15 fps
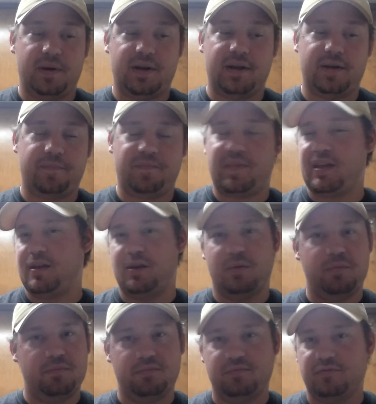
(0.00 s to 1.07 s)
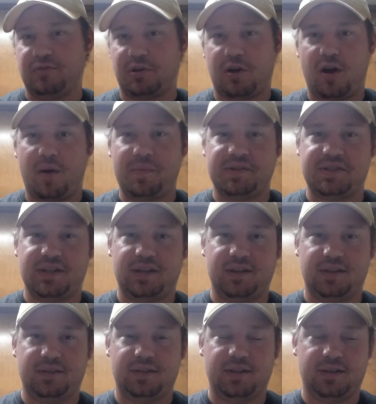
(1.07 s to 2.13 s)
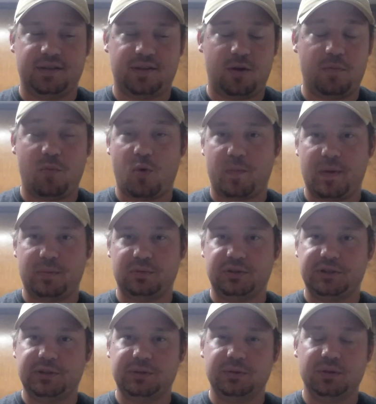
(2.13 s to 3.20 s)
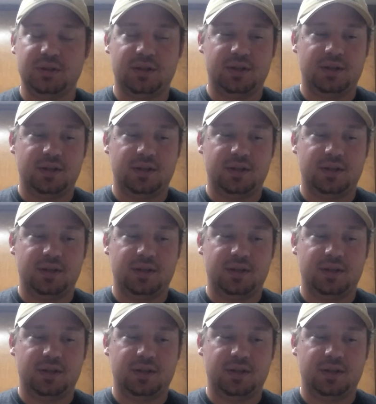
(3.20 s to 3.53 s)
But thank you for commenting, and I hope more people do.